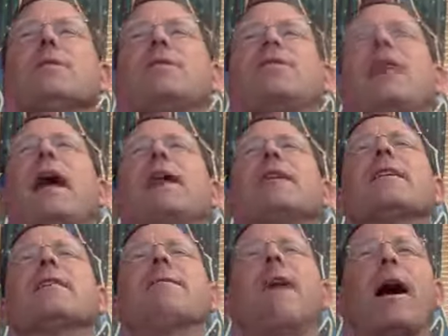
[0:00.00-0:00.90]
the
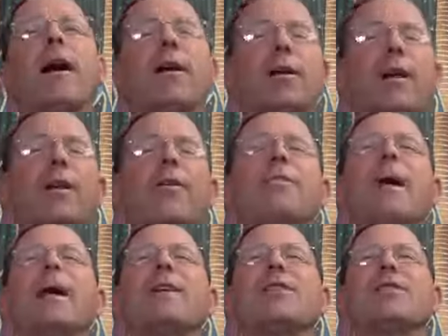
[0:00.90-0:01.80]
sanctifier, he who
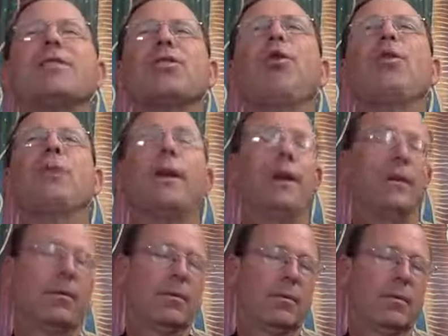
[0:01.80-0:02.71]
makes us holy.